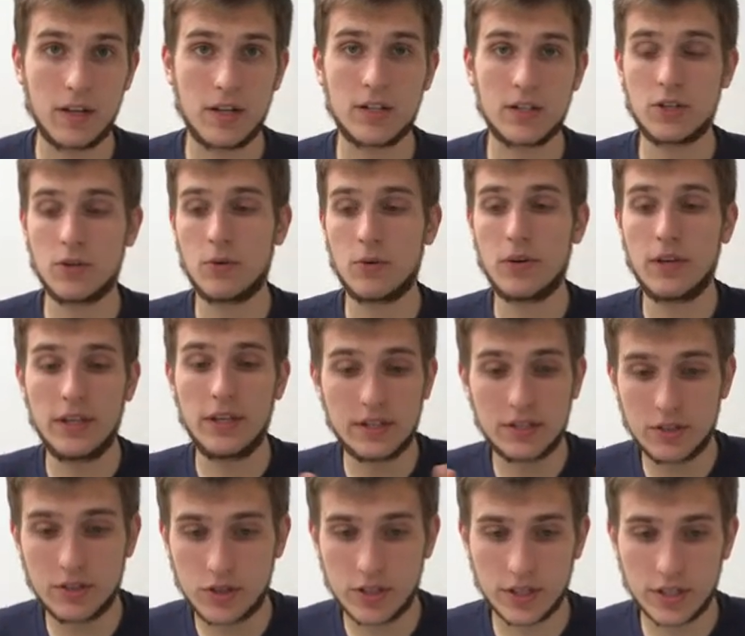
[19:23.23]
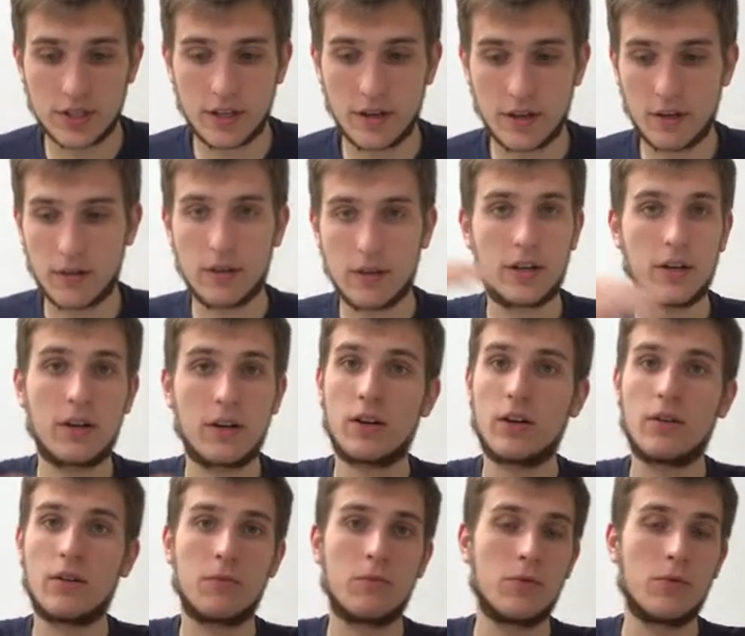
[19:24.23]
So it's just a
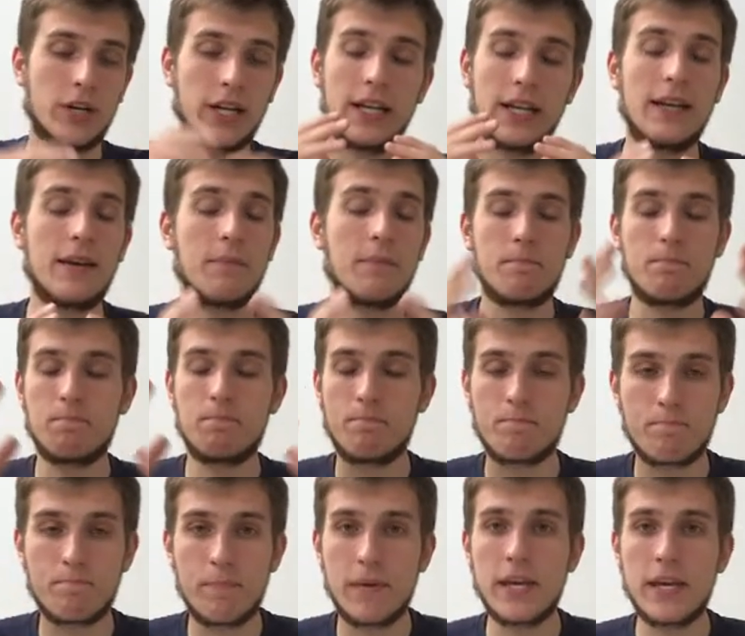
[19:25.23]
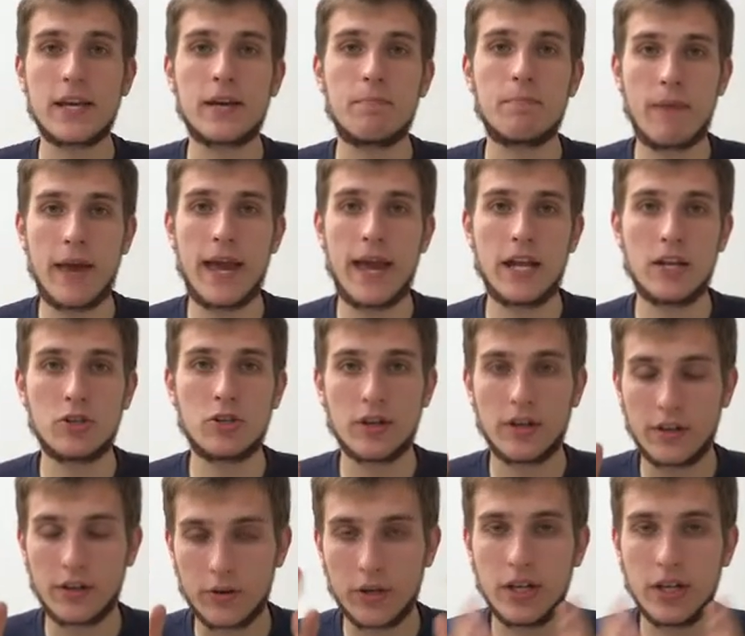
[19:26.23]
really big page,
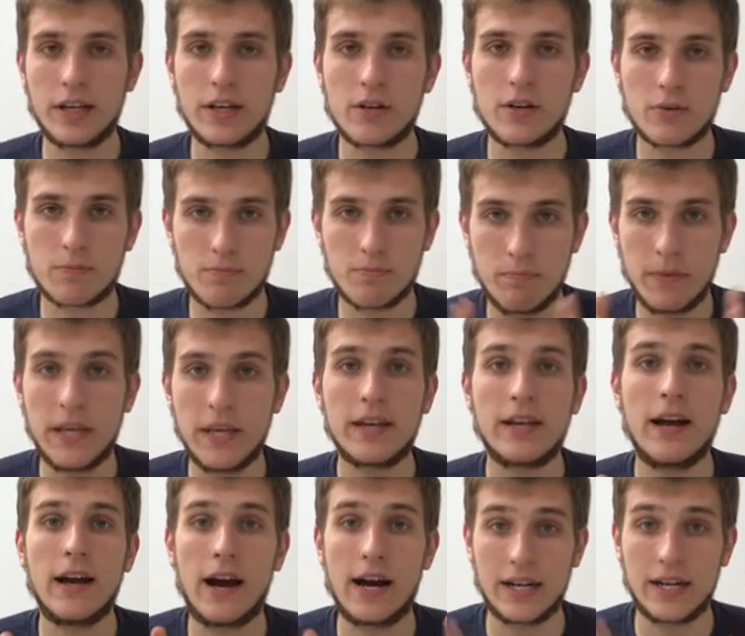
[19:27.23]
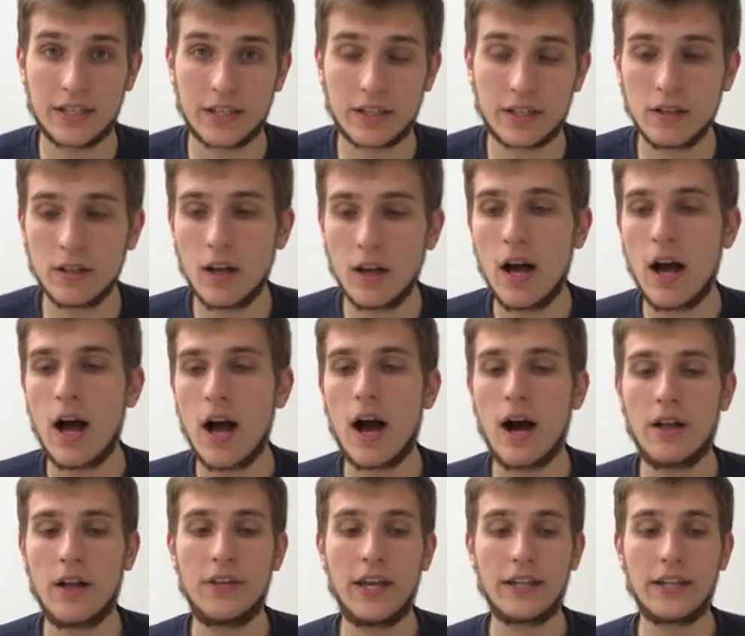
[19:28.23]
a really big article
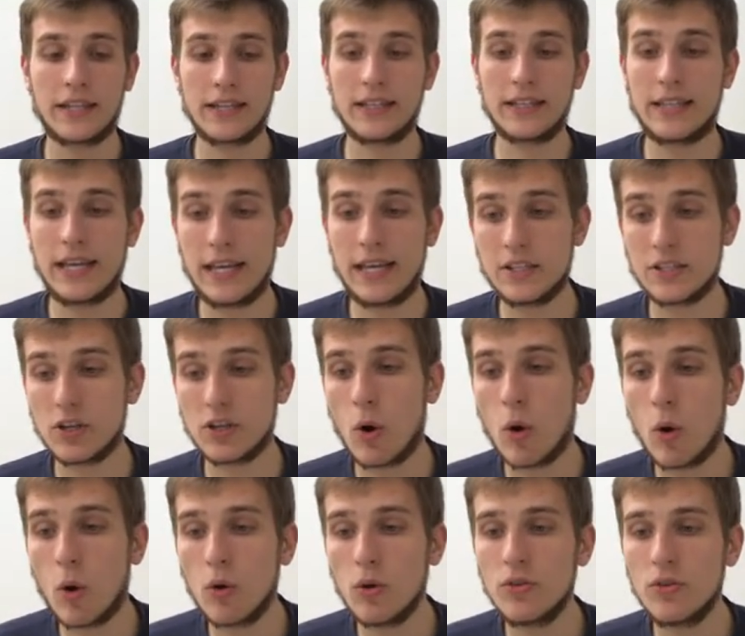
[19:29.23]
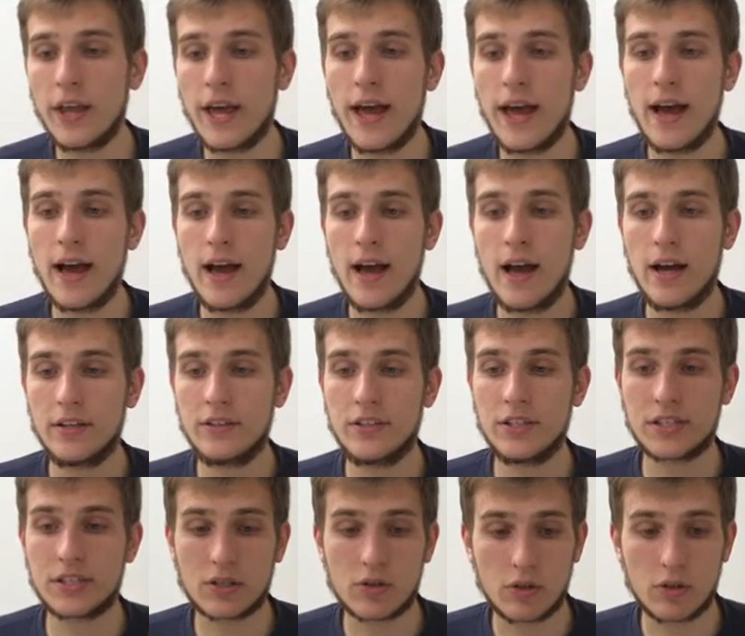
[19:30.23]
that contains all the
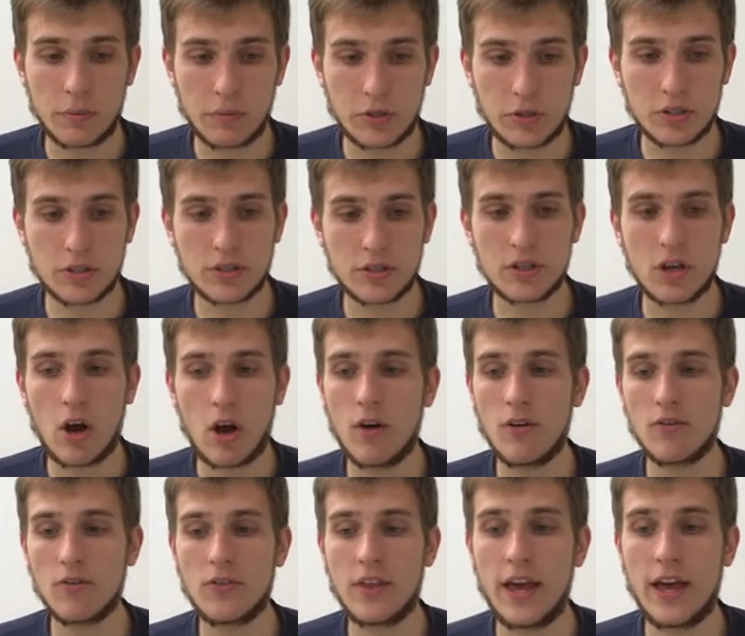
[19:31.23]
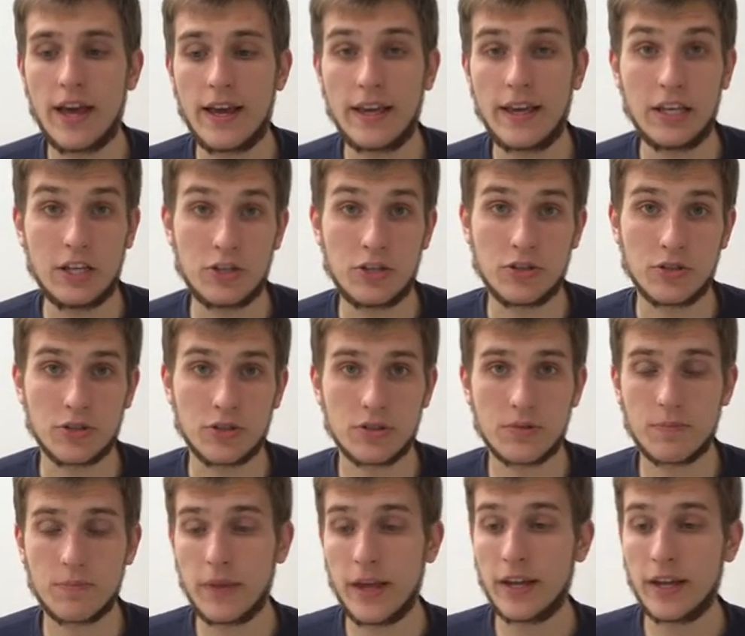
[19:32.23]
descriptions of the issues.